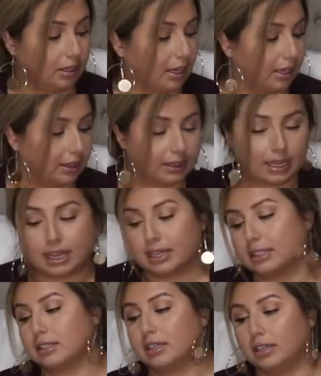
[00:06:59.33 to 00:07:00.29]
Got
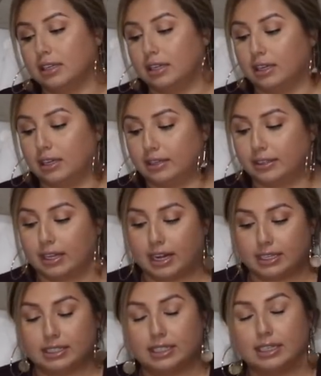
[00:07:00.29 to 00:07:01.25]
that. And then
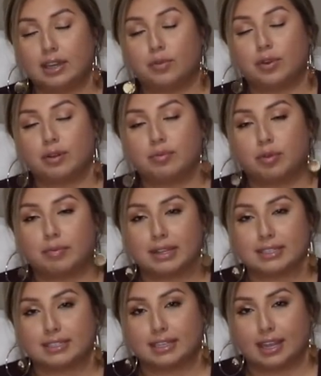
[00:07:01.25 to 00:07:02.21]
I did get one more
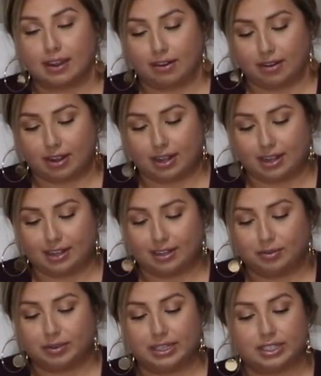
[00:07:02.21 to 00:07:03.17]

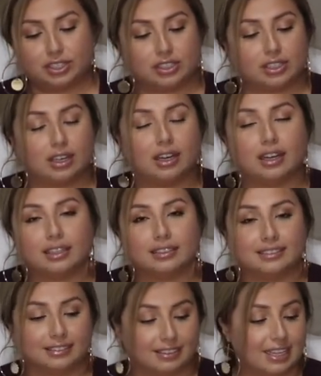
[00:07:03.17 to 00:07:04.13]
mascara, which
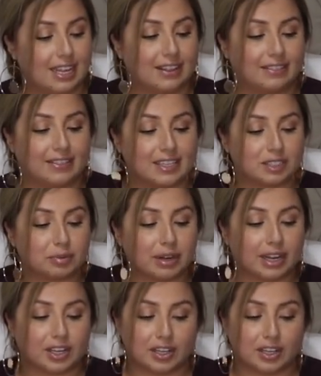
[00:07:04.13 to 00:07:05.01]
this one I